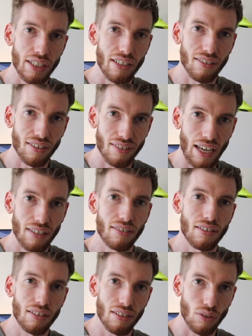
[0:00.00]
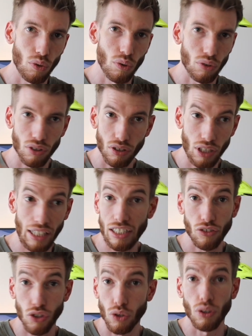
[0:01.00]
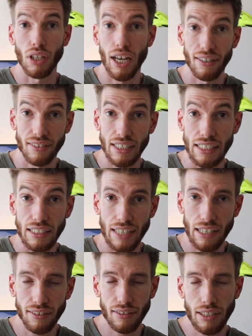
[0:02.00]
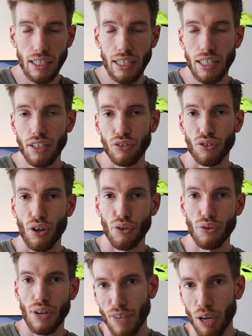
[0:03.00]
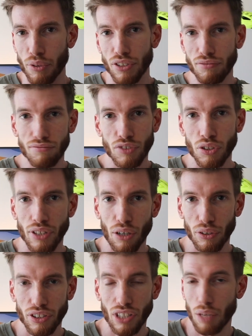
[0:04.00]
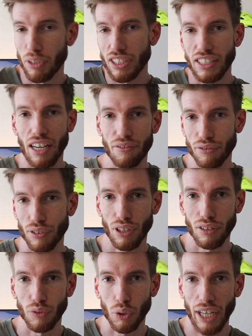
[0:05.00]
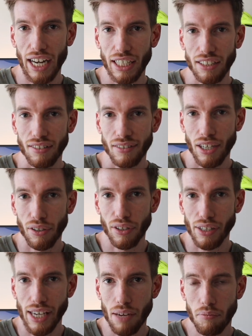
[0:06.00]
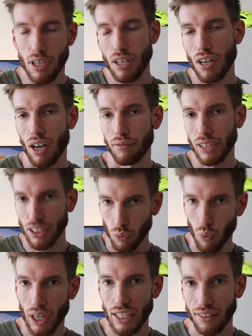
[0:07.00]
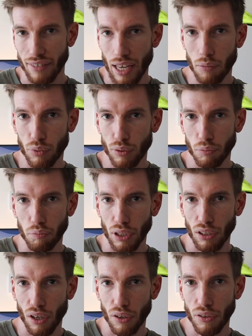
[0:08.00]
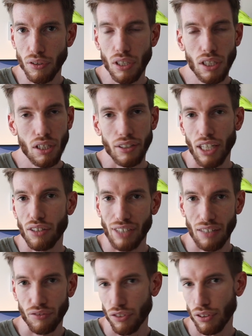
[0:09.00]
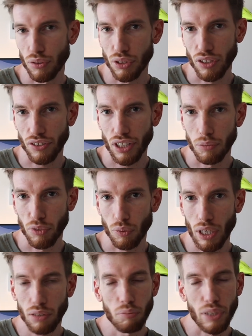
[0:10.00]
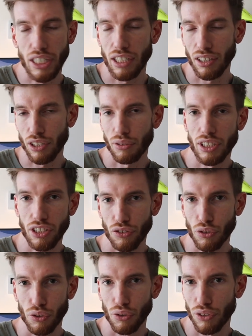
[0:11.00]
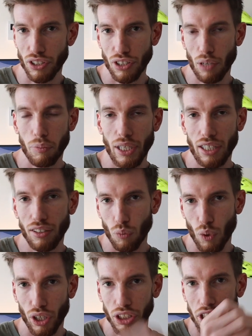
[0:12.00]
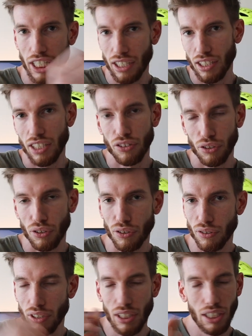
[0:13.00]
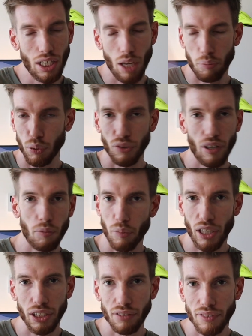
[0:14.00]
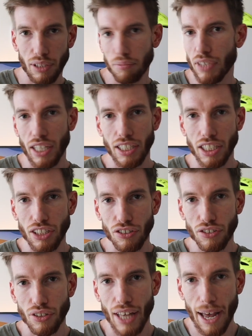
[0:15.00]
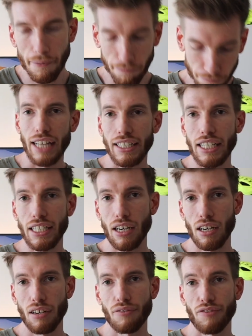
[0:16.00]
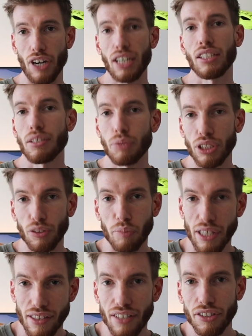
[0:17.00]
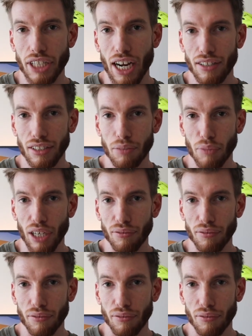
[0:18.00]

that is assessed or at least utilized in the test. So I would do that all the time. I did that for a lot of organic and stereo chem. I've linked one example below. They often have solutions on them as well, but you can literally just Google the topic worksheet into Google. It pulls up a bunch of them and you can just do that. And then uh, finally would just be this channel and my